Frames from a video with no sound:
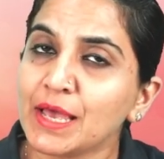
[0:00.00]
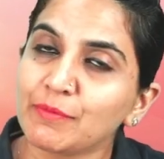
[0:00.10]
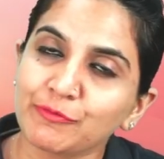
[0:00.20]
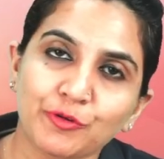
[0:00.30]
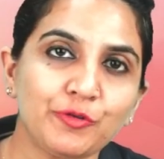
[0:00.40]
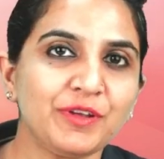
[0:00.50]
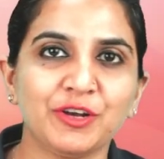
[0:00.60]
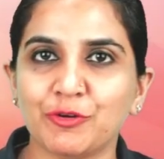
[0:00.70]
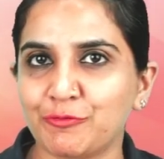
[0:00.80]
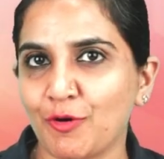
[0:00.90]
Before we
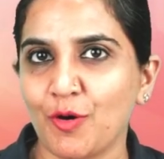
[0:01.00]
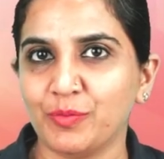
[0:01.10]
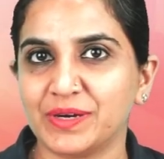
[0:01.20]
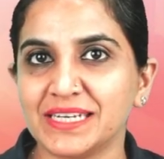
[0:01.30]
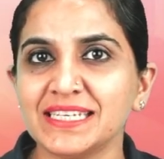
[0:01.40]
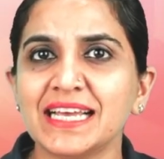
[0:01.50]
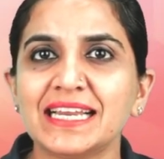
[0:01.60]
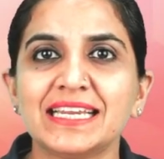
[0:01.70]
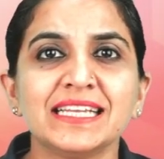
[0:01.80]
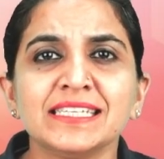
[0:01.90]
go forward,
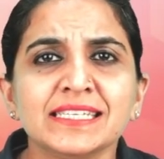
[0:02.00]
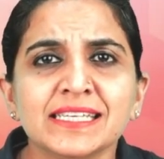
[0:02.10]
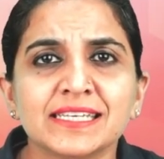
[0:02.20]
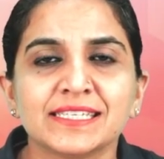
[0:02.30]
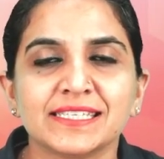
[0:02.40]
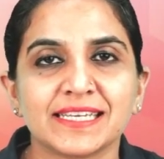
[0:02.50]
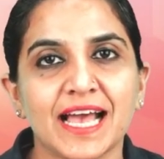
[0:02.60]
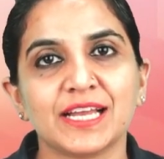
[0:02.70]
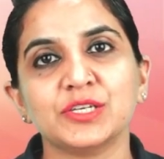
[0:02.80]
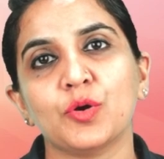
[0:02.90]
let us
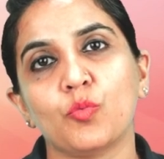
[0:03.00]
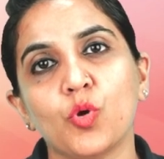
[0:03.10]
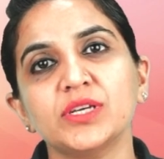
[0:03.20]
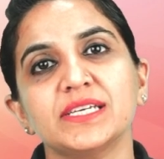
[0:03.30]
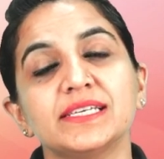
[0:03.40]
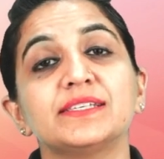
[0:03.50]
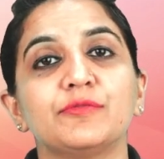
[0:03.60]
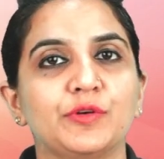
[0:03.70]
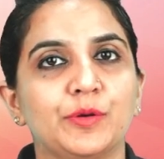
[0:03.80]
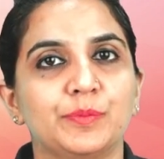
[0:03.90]
understand what is a
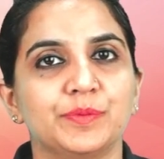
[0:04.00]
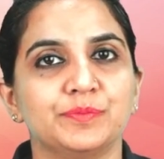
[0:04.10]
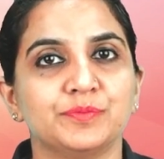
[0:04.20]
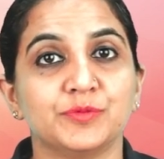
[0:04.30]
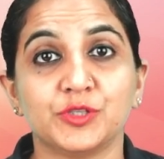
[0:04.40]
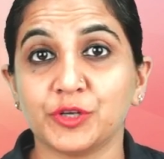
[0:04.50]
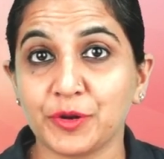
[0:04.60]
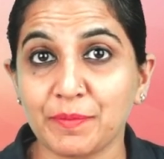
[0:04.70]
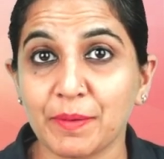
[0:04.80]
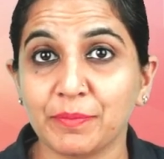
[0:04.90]
verb. Do you
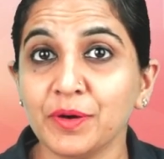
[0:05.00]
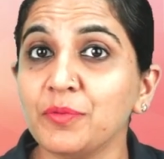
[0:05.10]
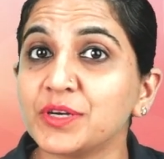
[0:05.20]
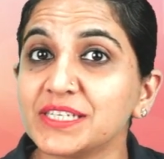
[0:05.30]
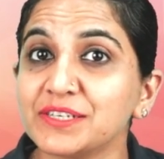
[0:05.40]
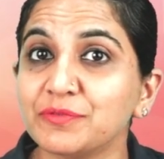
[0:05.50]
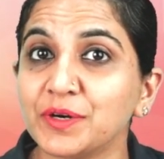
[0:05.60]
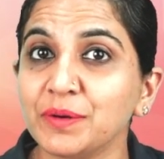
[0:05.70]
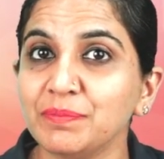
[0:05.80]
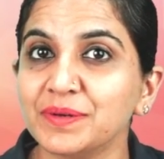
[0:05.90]
remember what is a verb?